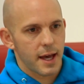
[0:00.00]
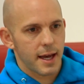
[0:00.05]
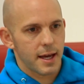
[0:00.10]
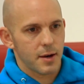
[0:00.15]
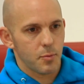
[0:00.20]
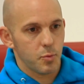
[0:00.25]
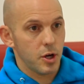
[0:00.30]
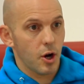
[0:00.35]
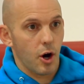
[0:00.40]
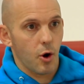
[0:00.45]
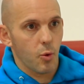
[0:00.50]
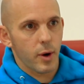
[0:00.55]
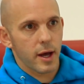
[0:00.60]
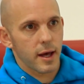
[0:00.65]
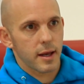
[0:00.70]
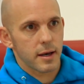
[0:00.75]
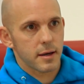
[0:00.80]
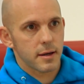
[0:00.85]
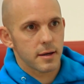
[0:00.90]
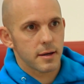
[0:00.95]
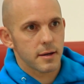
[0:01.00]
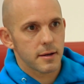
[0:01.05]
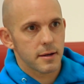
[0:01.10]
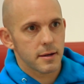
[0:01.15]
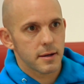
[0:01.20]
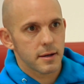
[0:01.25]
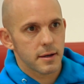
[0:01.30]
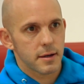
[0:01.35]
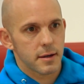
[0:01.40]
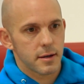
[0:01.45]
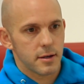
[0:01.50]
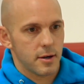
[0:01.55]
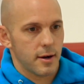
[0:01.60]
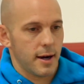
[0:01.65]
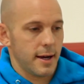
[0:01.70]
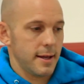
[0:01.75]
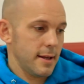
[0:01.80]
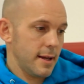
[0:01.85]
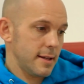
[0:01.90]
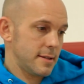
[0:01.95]
And we all win.
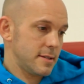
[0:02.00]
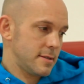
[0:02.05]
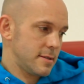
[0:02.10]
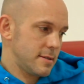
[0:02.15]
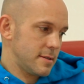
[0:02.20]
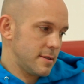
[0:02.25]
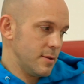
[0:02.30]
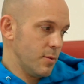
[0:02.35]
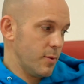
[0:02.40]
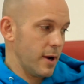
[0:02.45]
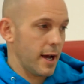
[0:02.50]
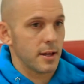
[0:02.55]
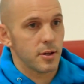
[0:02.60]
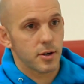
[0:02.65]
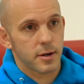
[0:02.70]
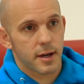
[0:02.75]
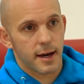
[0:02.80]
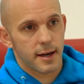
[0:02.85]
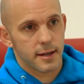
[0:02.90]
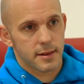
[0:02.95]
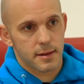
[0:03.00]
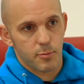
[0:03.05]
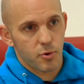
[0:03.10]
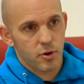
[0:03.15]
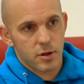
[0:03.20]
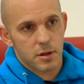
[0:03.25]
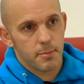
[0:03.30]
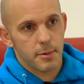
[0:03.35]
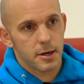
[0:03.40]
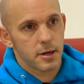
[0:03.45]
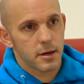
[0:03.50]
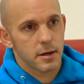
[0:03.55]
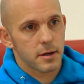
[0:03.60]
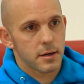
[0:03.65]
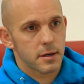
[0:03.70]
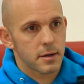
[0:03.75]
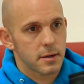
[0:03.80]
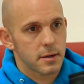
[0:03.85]
That's the way I look at it. The more the merrier.